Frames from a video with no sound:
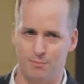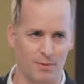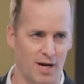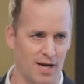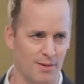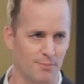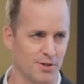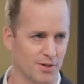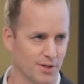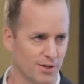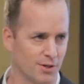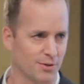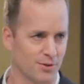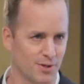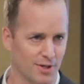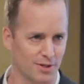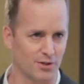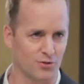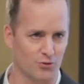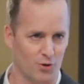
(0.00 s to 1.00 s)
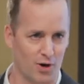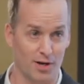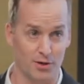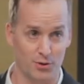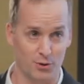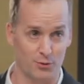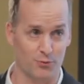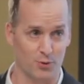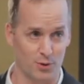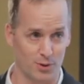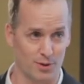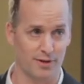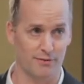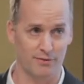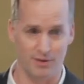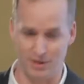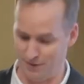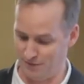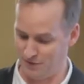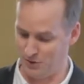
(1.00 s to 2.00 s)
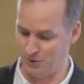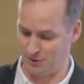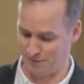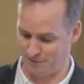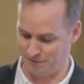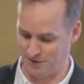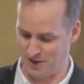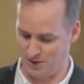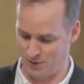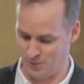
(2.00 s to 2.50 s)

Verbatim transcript: might be a good thing to try and do for a living if you can find